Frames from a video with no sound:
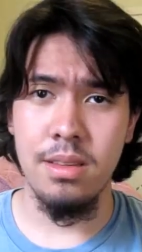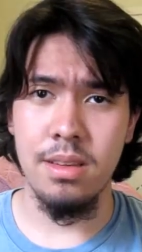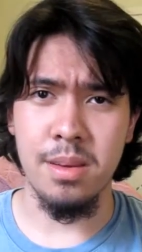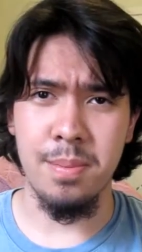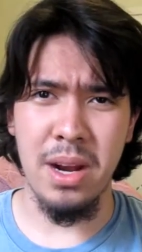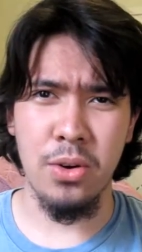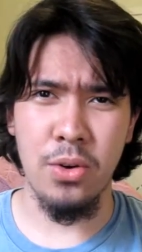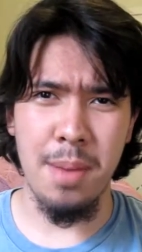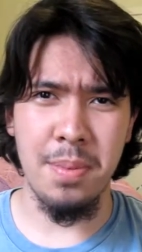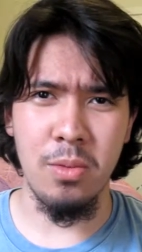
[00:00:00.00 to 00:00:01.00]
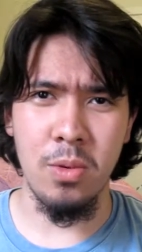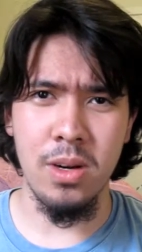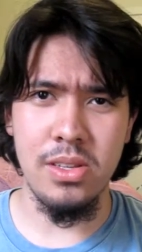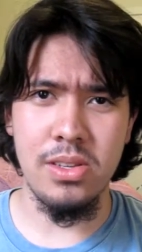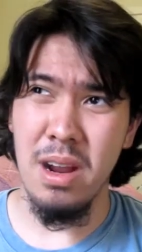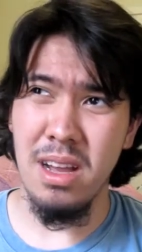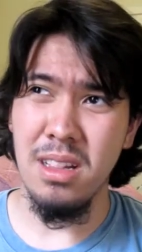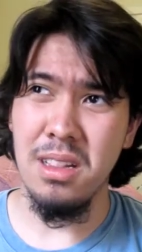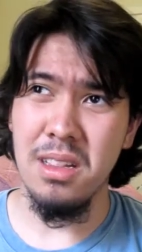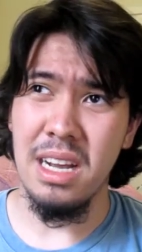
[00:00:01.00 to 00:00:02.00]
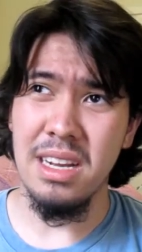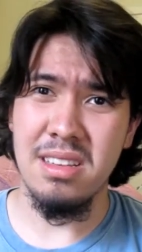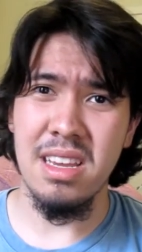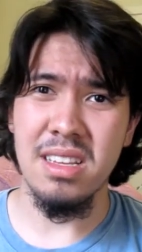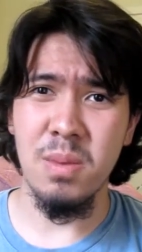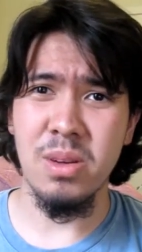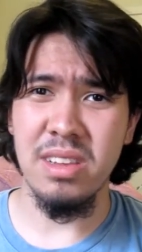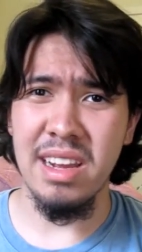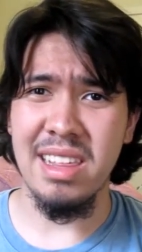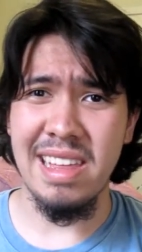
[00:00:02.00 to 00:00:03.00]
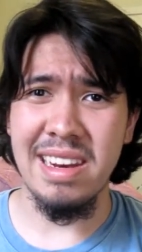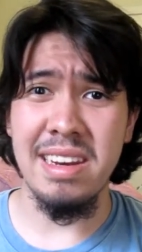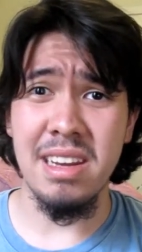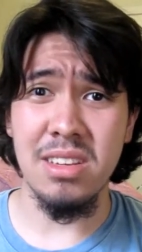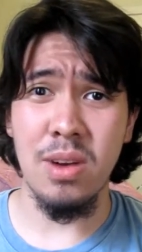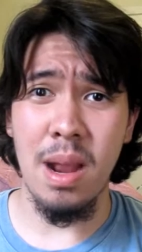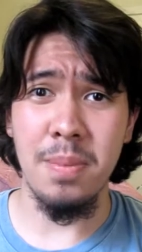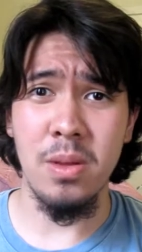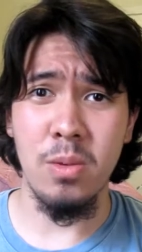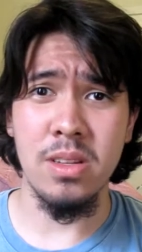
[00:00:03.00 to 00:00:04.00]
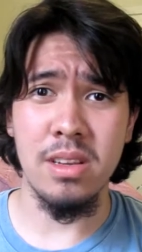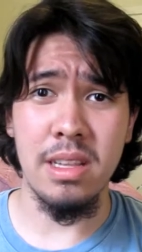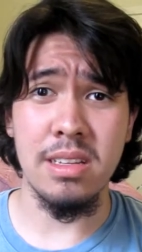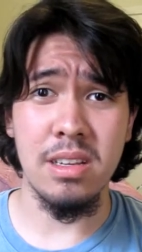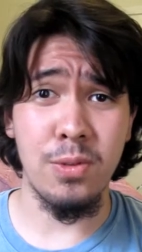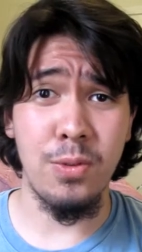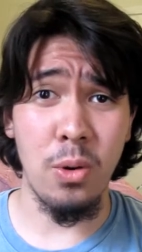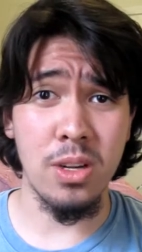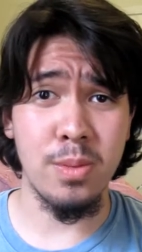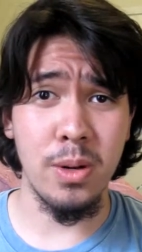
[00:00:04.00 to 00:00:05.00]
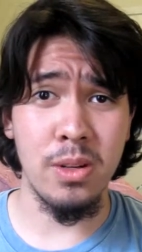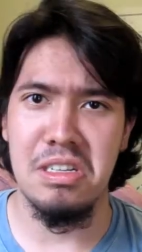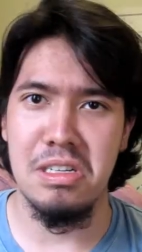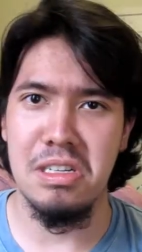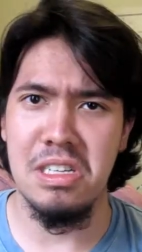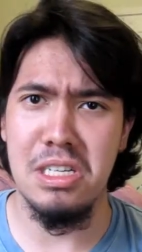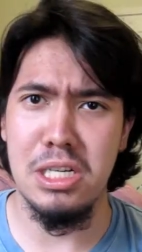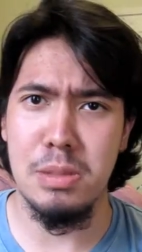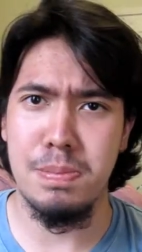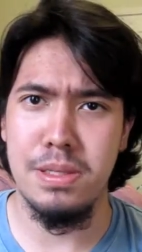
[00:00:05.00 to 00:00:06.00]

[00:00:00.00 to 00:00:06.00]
Does a bear crap in the woods? Well, I'd say it's most likely that he does crap in the woods unless his forest burns. Shut up!